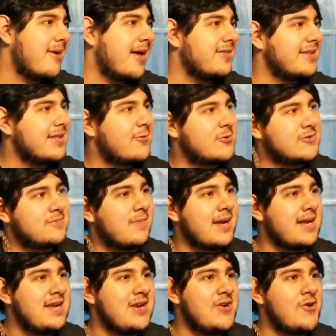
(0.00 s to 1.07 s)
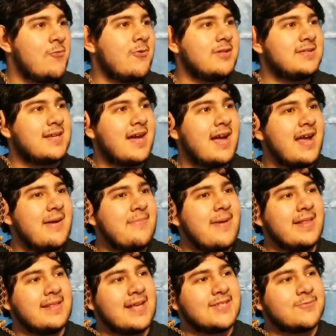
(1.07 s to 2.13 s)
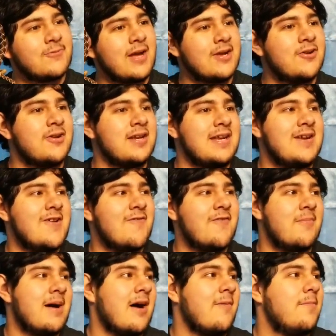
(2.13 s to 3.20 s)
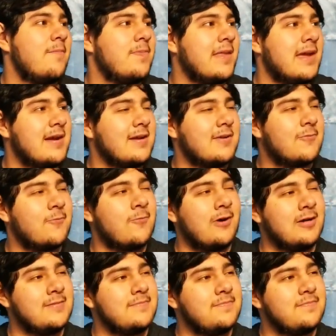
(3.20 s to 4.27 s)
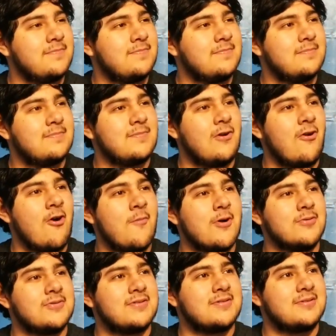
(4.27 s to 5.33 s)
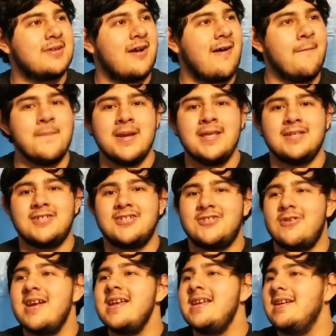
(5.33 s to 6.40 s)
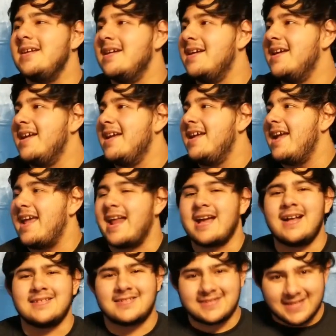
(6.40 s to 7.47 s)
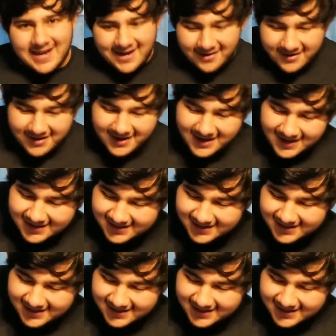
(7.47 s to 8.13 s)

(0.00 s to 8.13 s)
I think there was my ear one time, and that's when I couldn't hear for about, like, what, almost a minute straight, and I got scared.